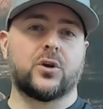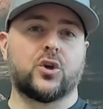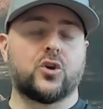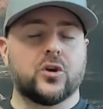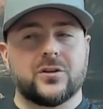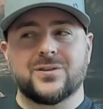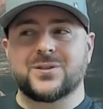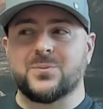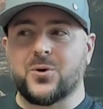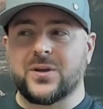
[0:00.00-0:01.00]
good
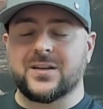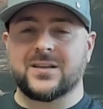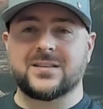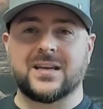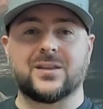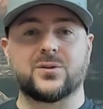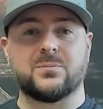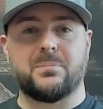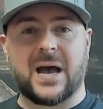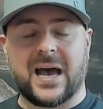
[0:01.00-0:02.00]
smokiness and there's
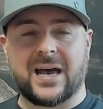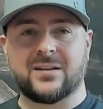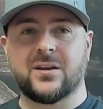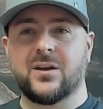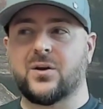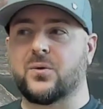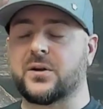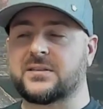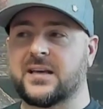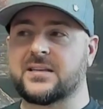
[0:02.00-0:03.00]
bad where
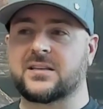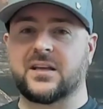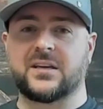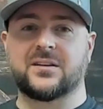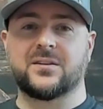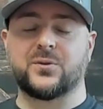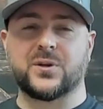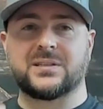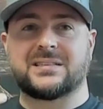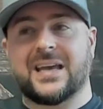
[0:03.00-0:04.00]
it tastes like
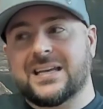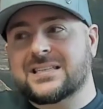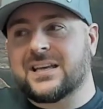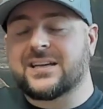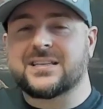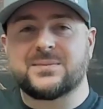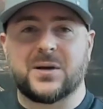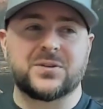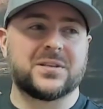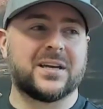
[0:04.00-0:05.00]
it
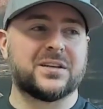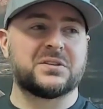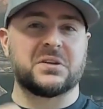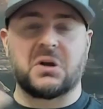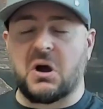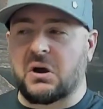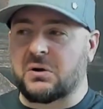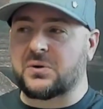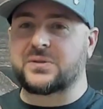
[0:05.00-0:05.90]
smells like a cigar or a